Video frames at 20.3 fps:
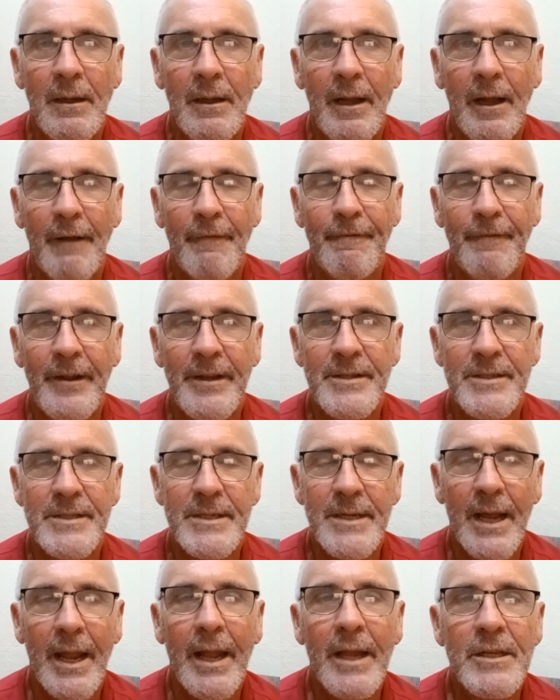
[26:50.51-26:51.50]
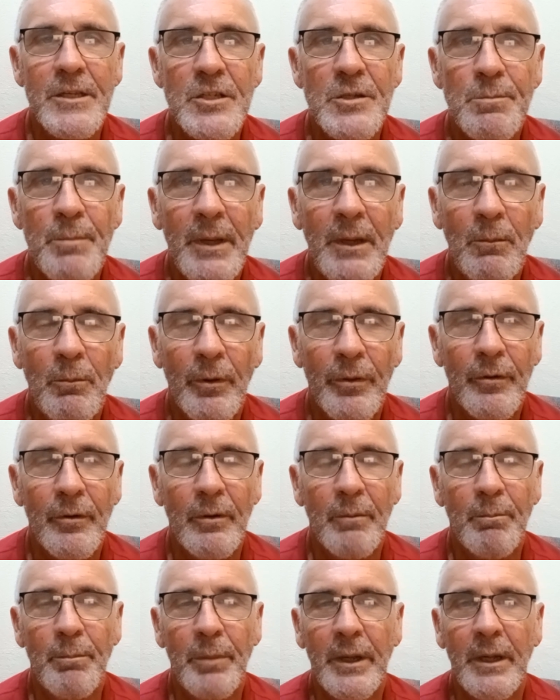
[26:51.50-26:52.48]
offence against me, whether
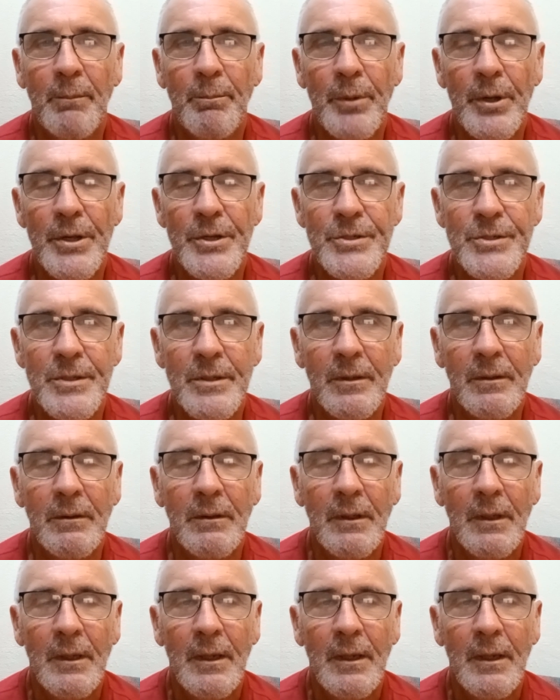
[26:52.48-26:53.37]
it be a personal